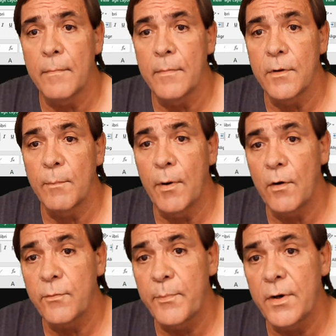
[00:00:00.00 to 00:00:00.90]
They're
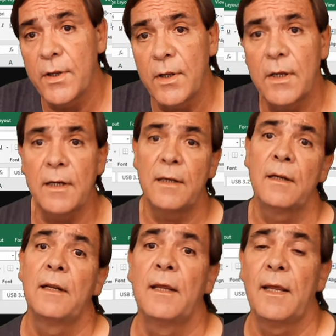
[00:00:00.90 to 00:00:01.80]
both pretty good,
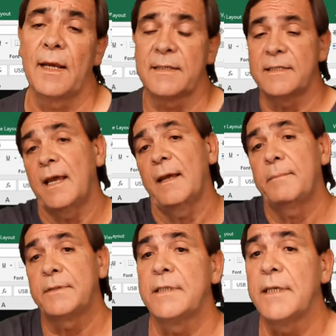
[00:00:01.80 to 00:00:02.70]

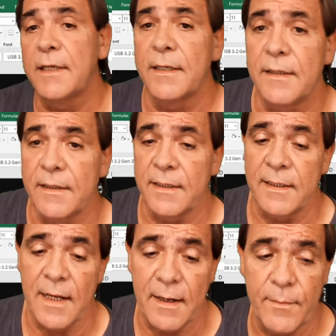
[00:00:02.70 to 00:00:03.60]
except
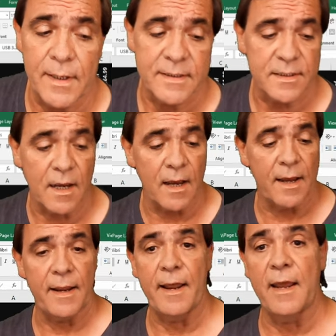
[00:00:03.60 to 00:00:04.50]
the
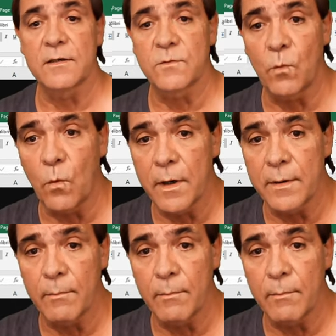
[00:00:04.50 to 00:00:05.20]
MSI has one